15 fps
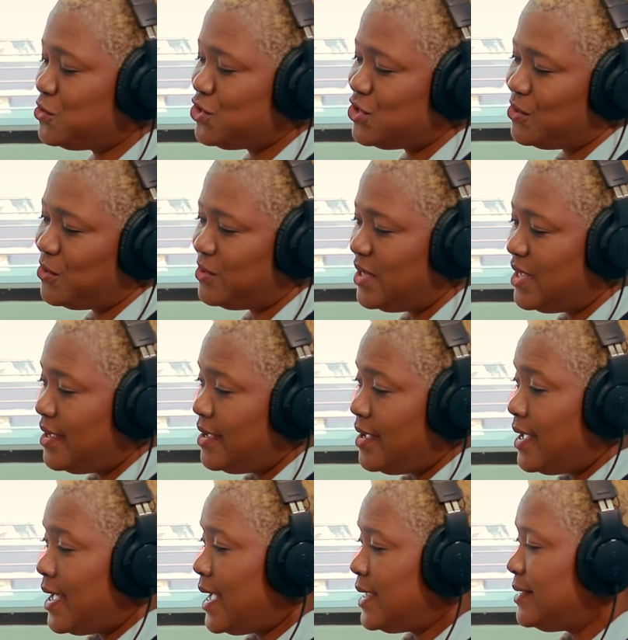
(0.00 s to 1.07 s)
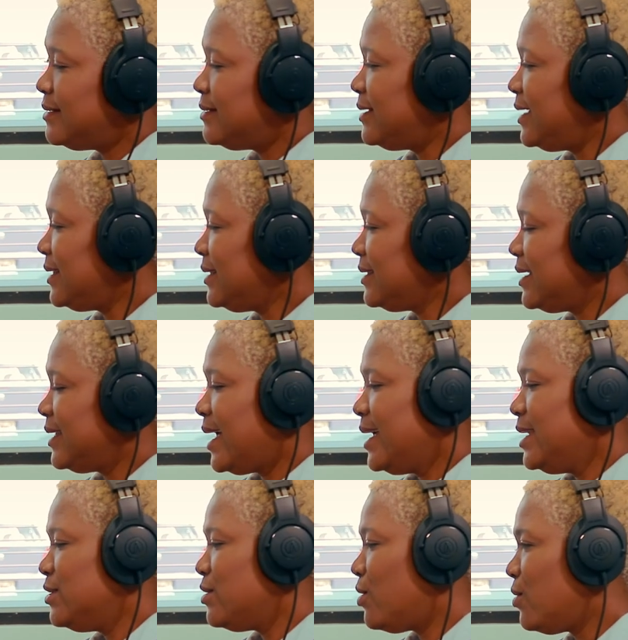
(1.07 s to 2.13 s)
shoot, and little did I
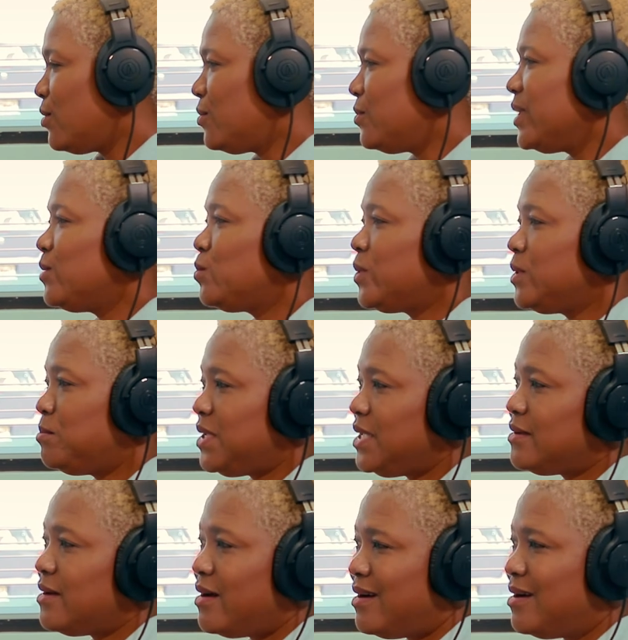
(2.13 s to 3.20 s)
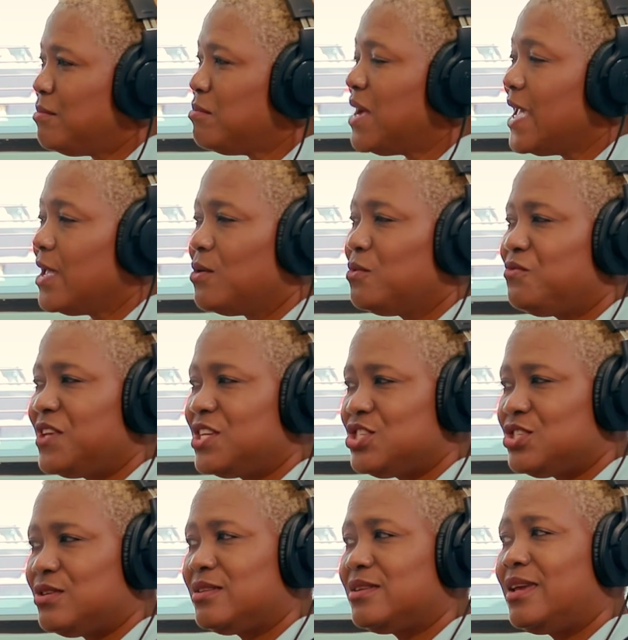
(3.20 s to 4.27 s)
know it would become my
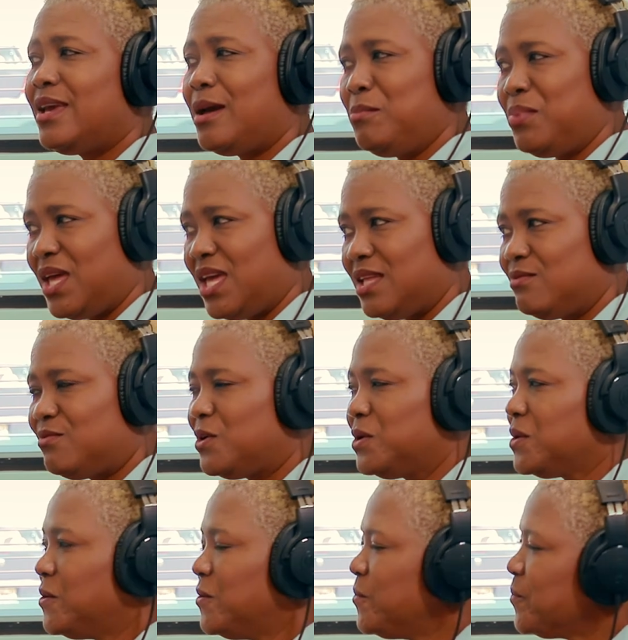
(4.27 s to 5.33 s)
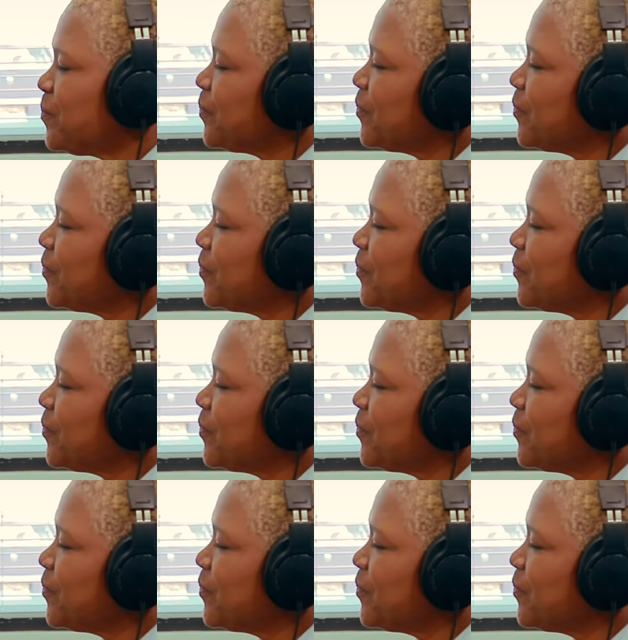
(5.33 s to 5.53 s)
official campaign photo.